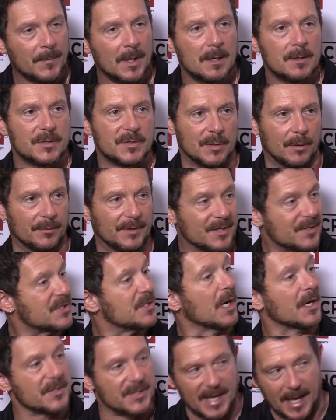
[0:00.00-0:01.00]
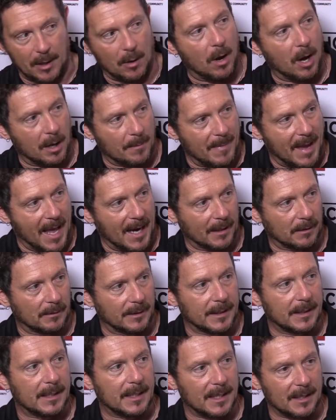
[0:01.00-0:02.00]
So this does that
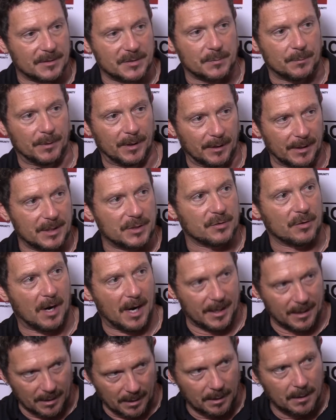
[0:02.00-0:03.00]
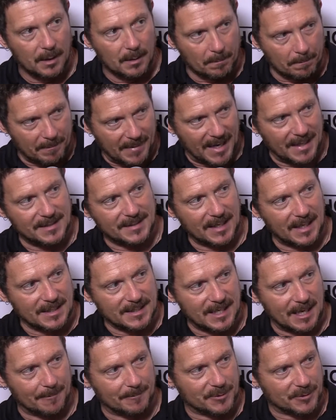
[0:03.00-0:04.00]
automatically. It's really trying to maintain
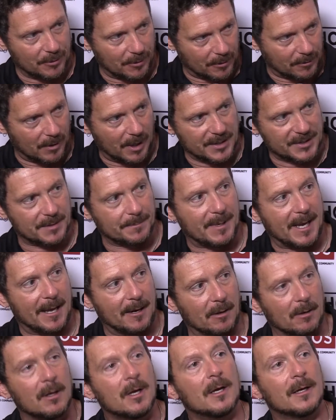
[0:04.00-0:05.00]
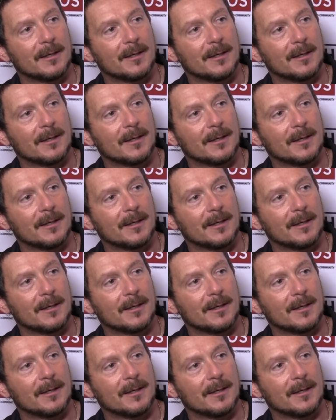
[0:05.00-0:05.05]
temperature across the panel,